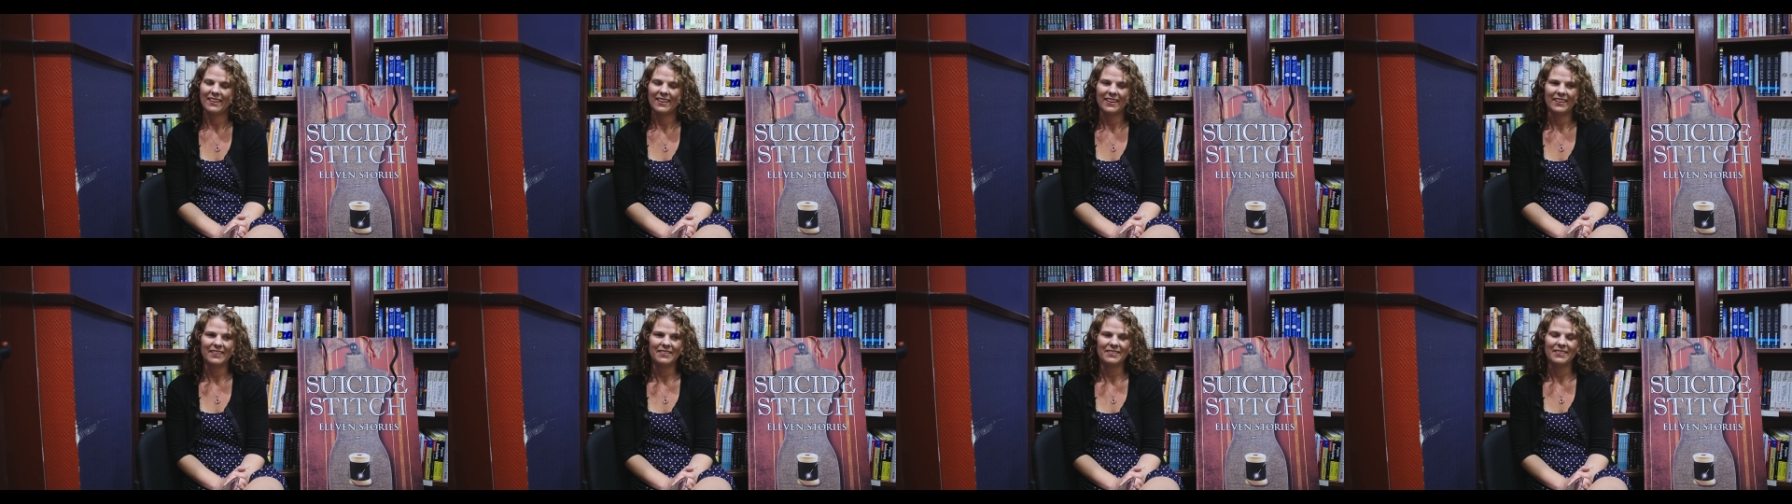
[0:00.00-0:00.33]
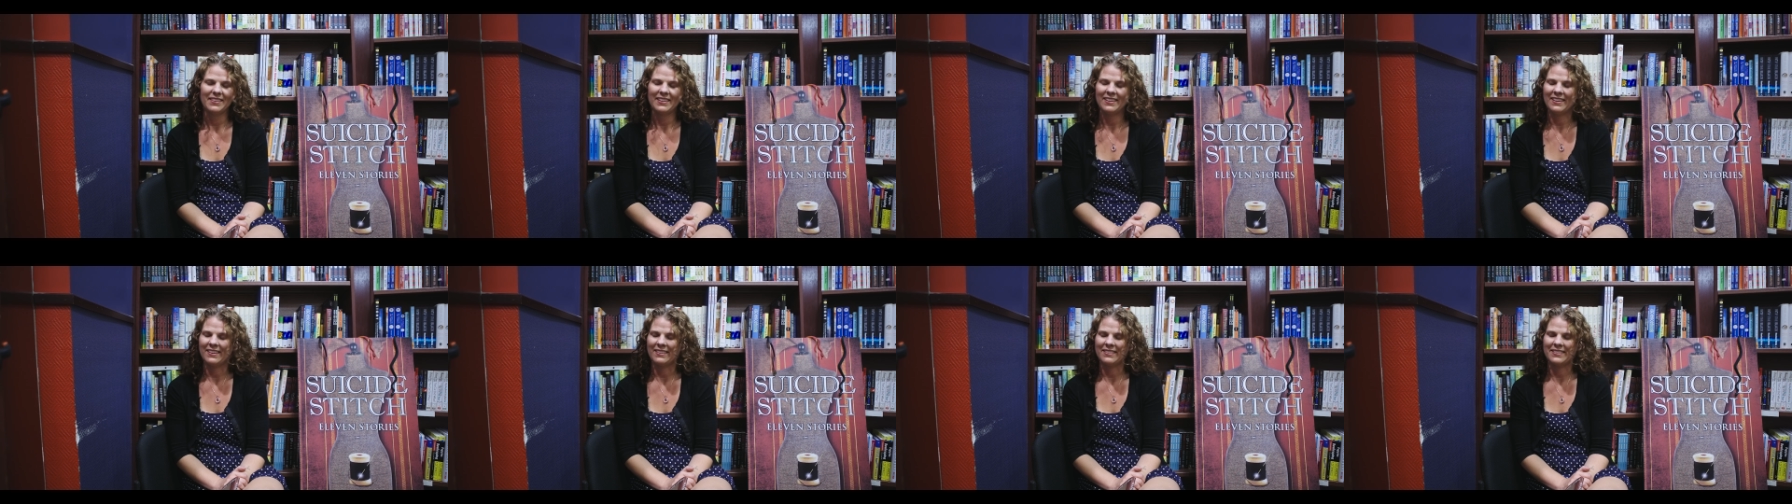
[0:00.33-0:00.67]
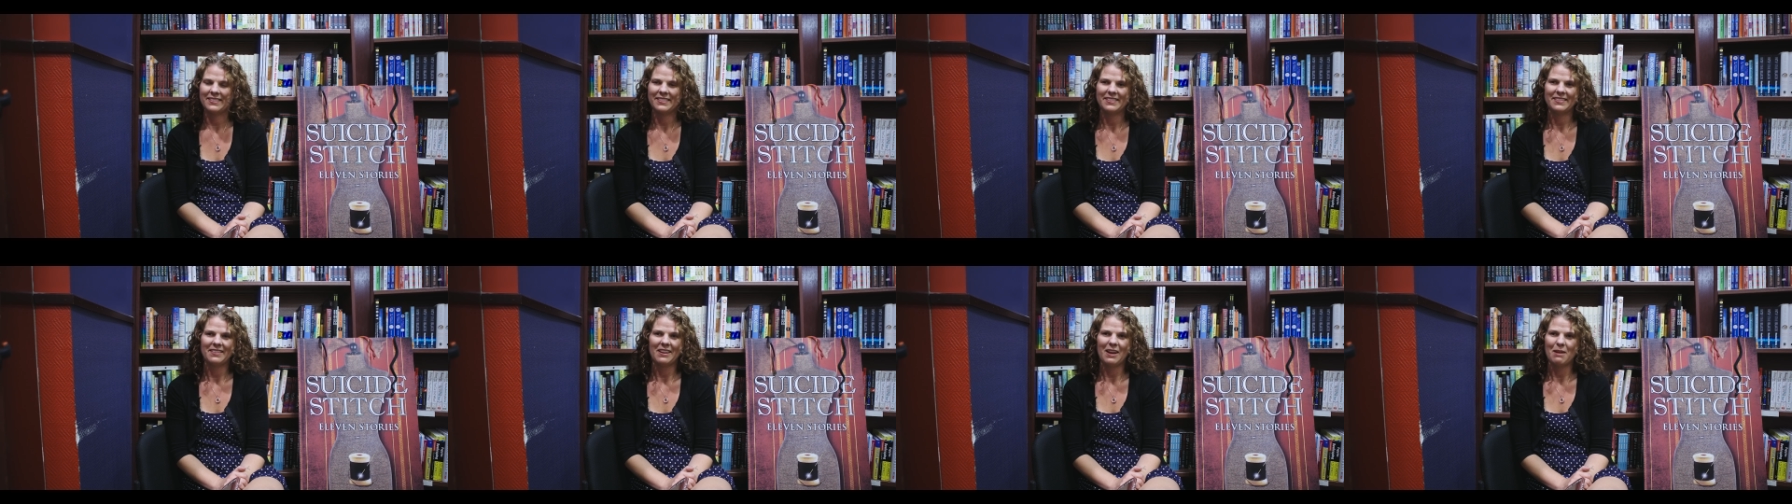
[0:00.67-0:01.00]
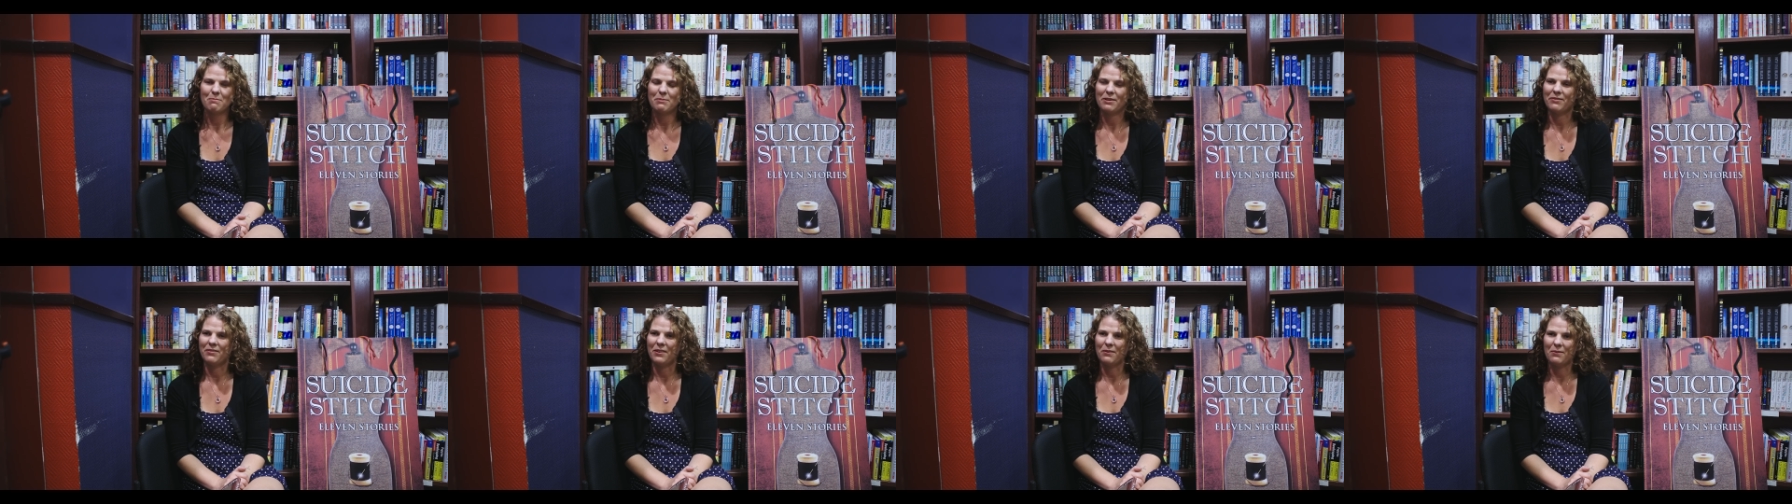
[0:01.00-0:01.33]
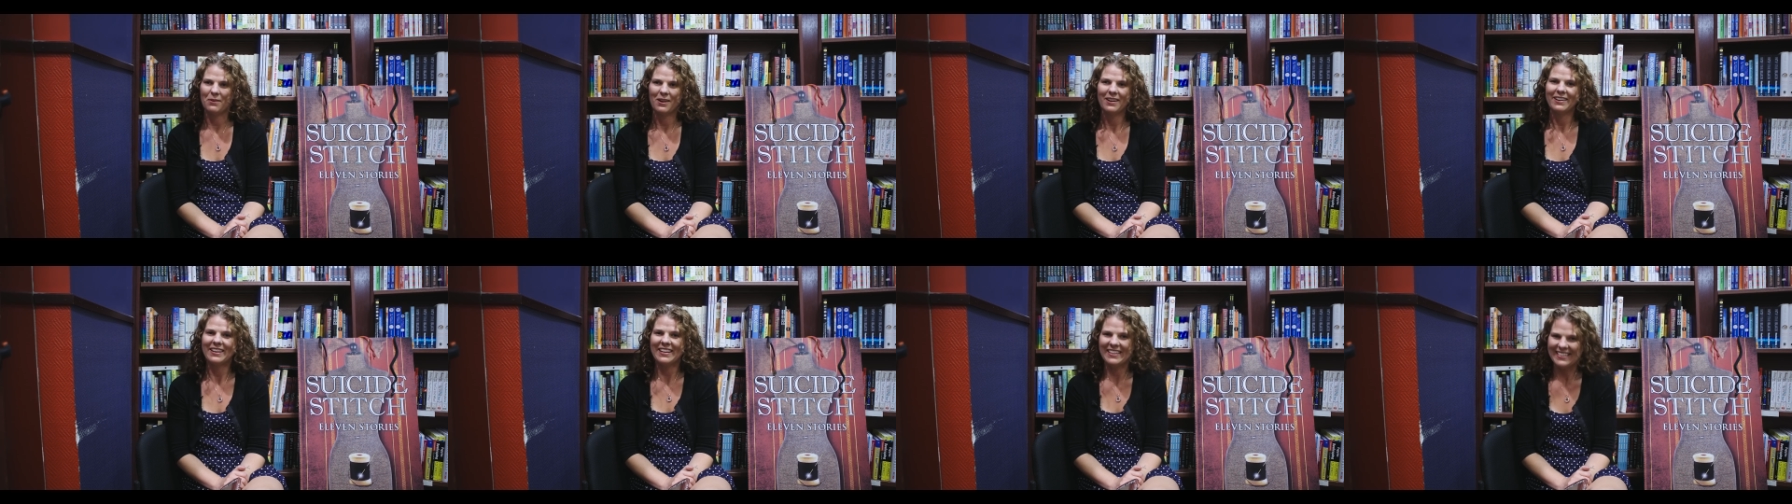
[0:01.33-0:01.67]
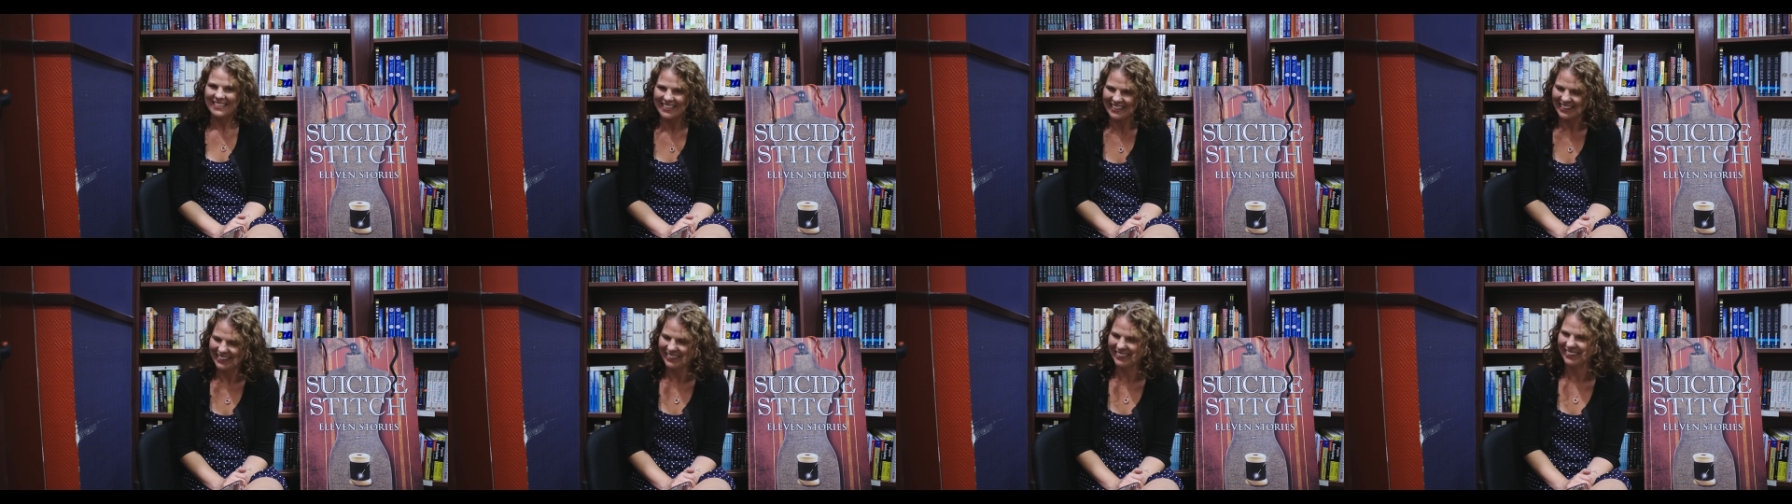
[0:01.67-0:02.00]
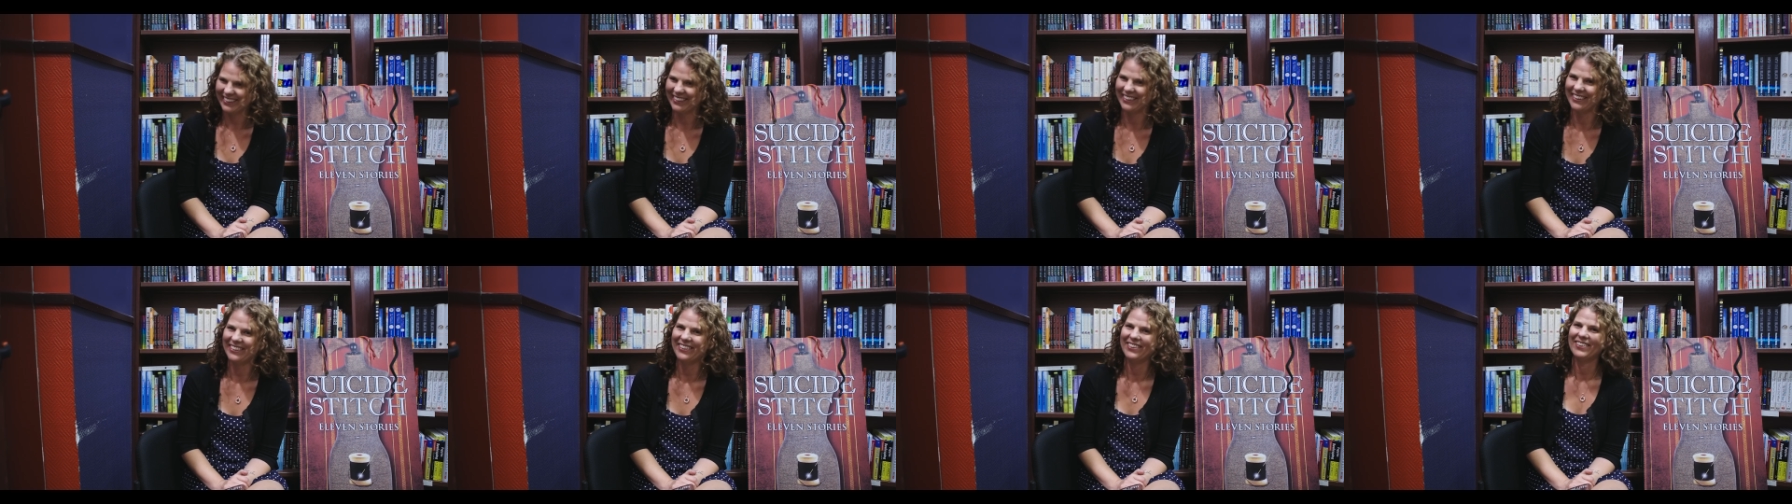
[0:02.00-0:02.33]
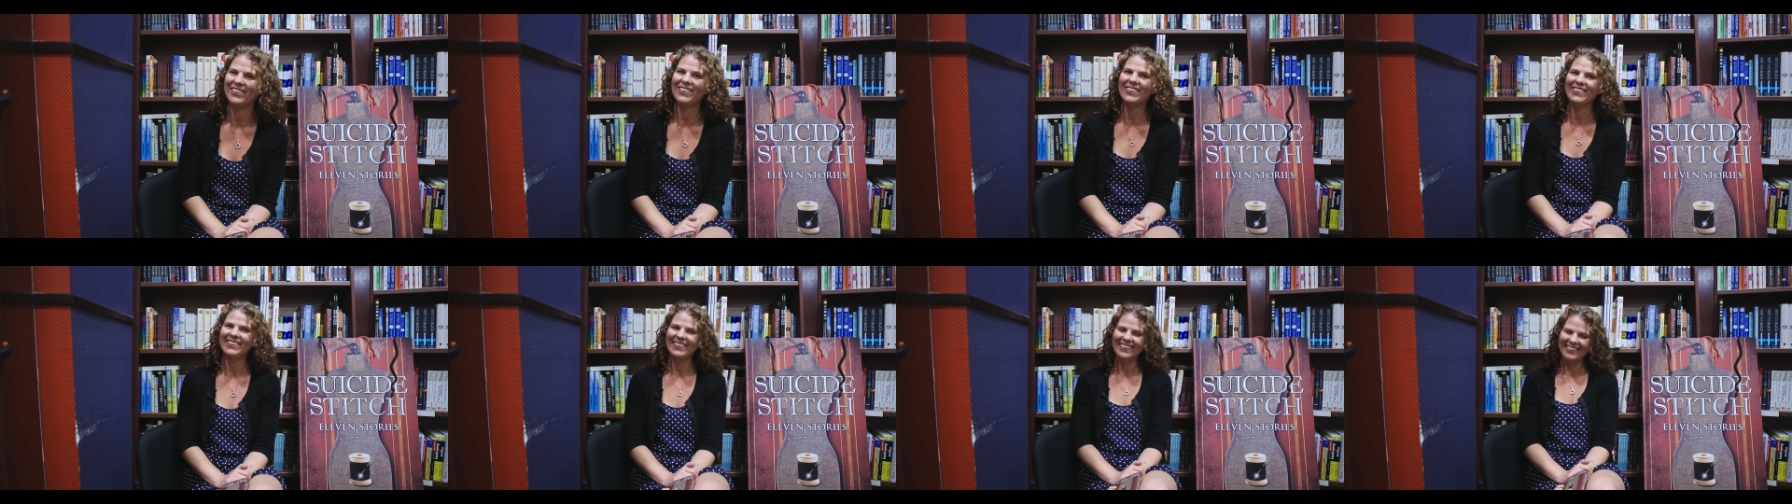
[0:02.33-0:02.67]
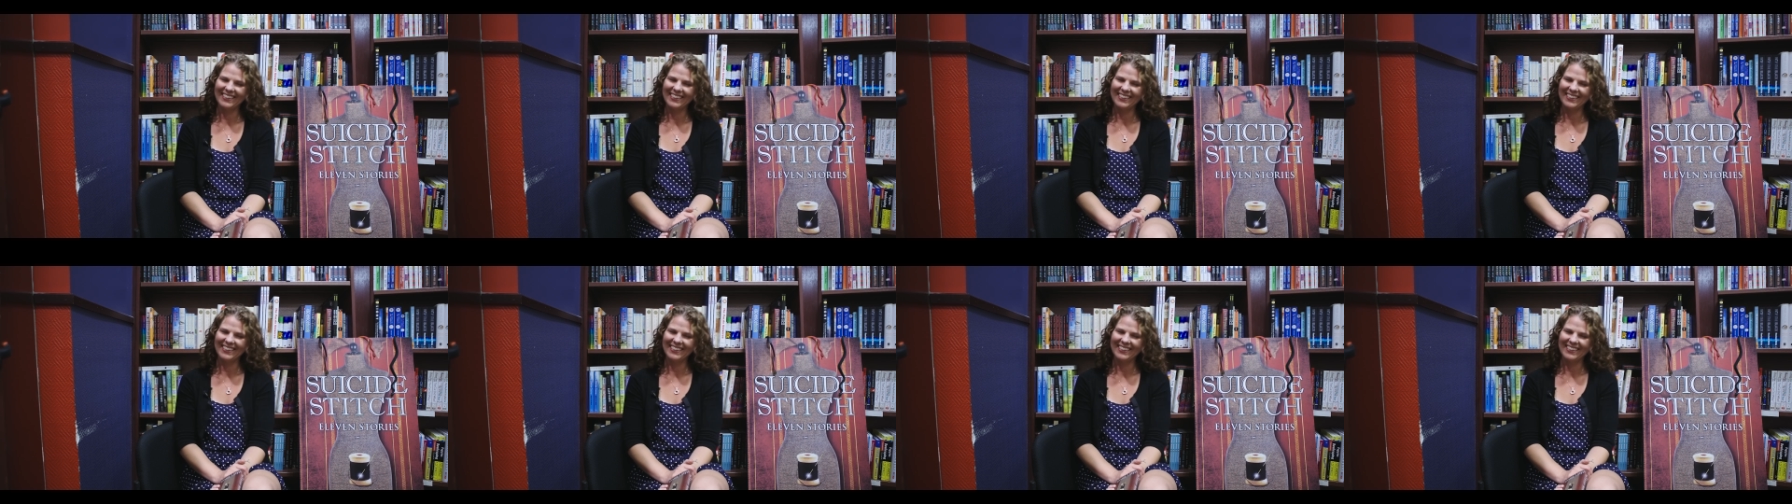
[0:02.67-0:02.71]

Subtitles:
I don't think I could stop if I wanted to.